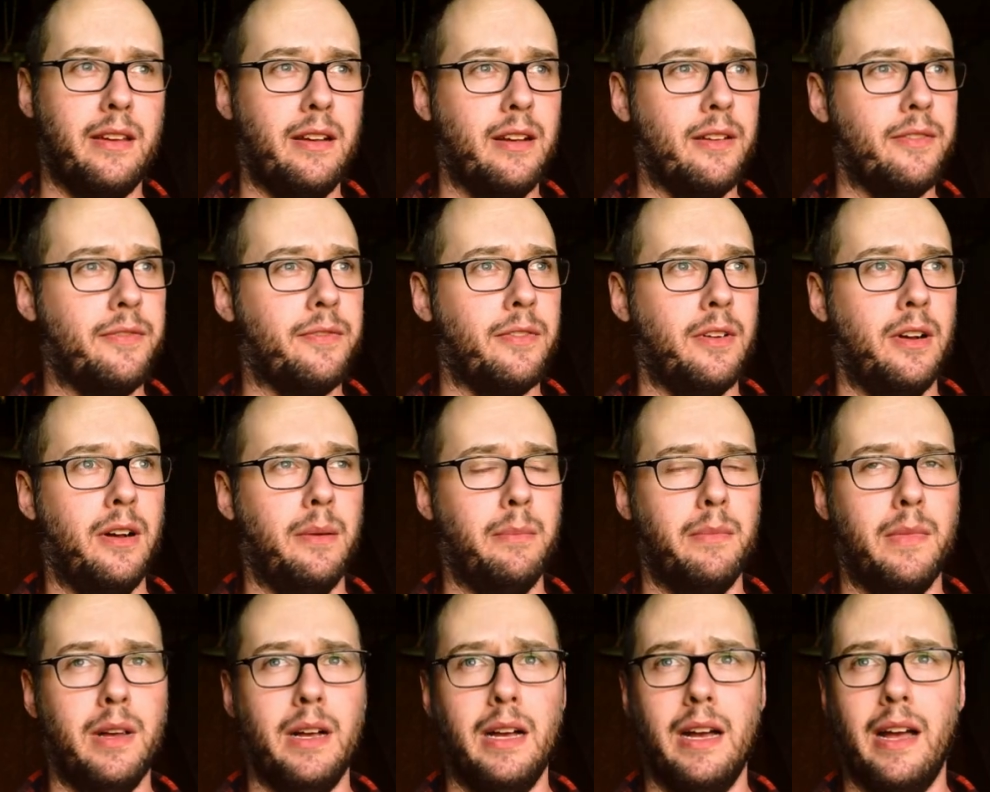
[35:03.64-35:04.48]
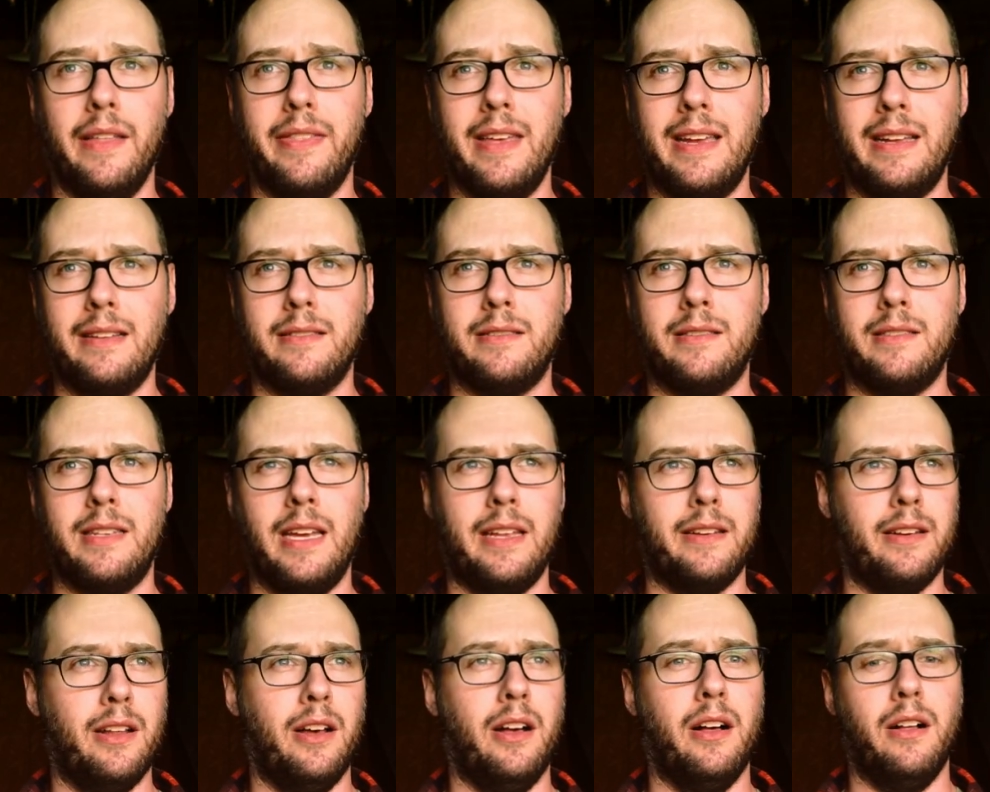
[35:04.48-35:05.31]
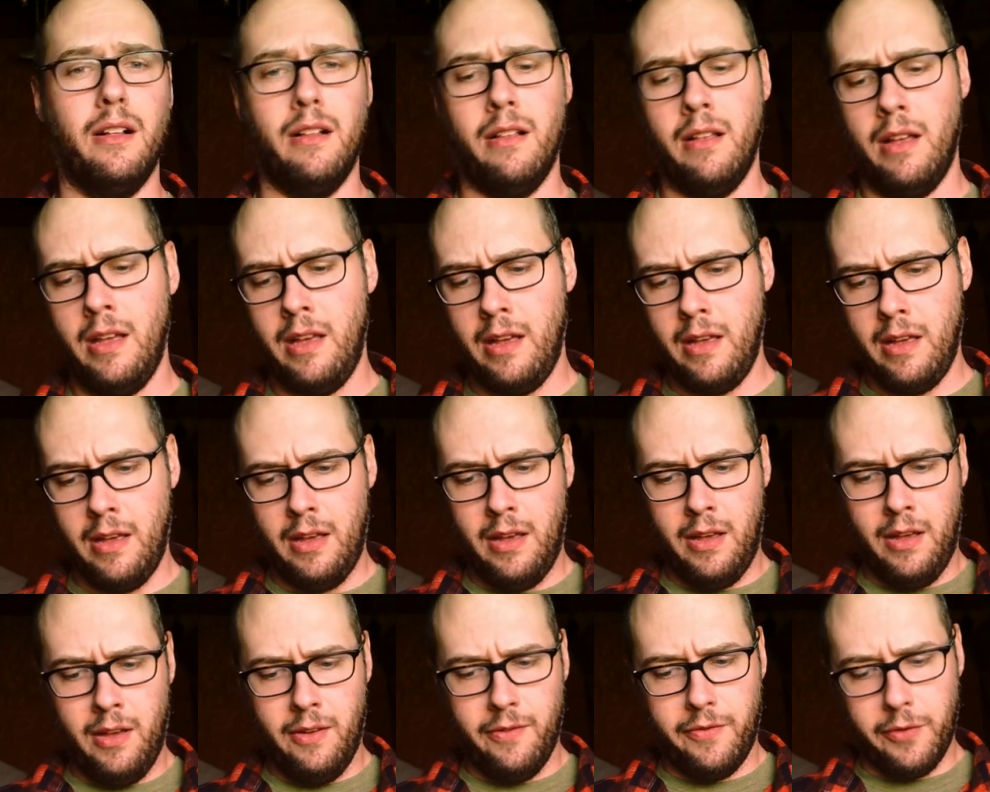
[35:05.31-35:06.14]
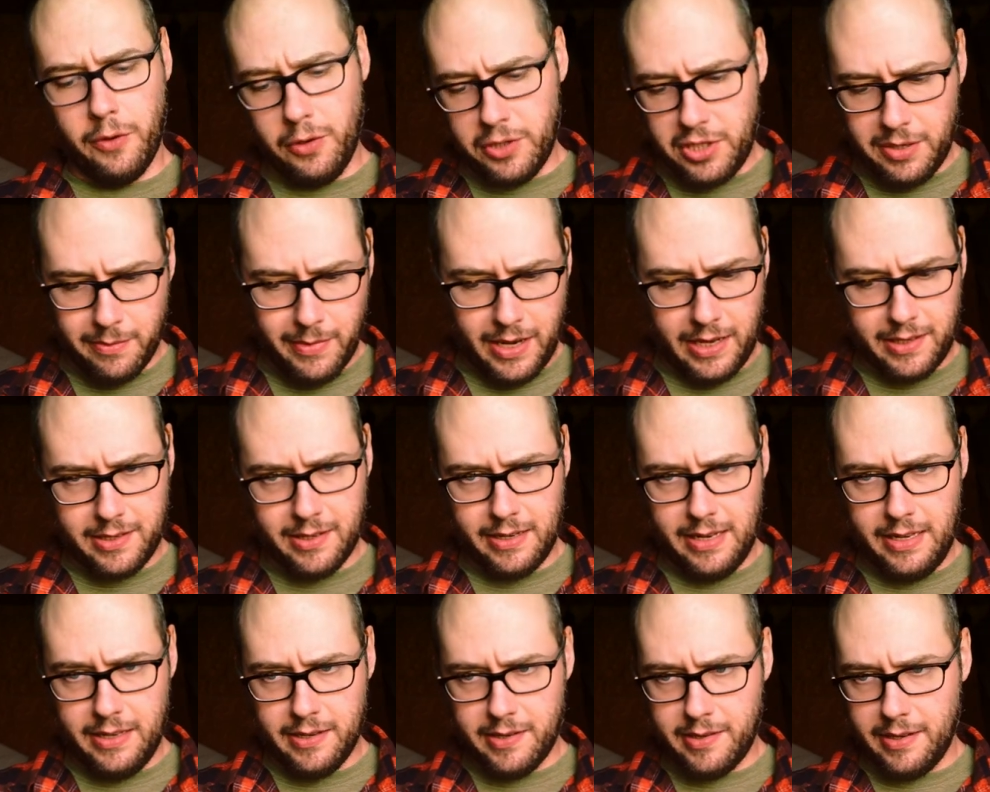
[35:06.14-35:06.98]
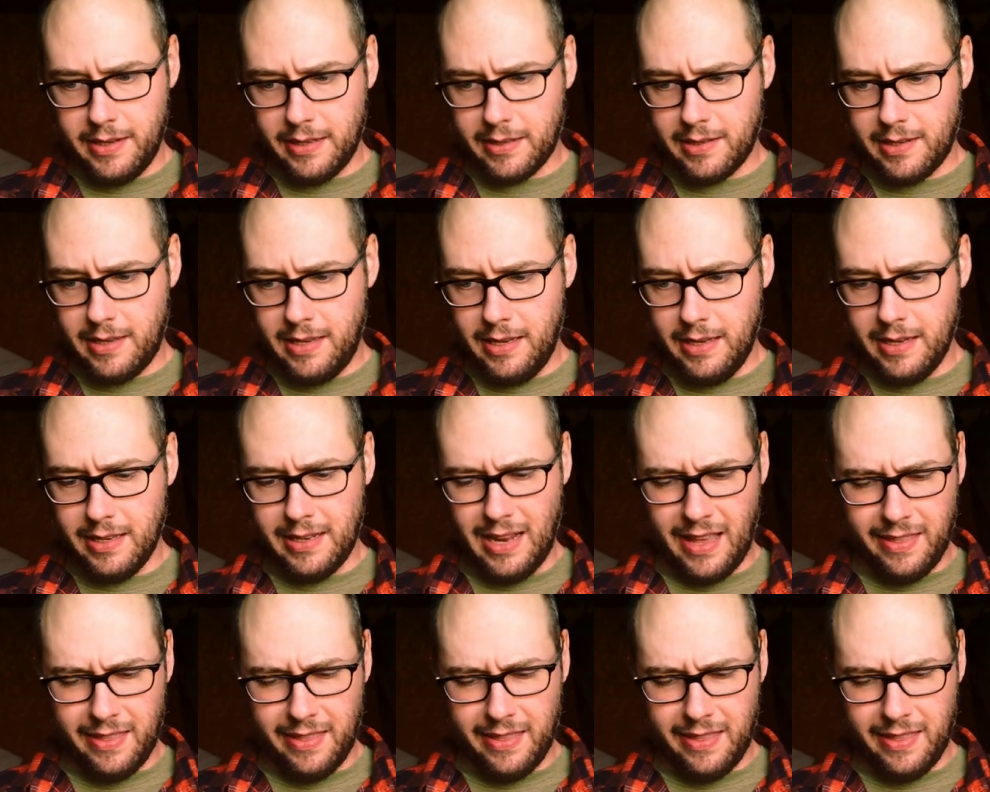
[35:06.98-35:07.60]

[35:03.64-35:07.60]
there from, uh, I think, Tetenal Fuji makes an E6 kit.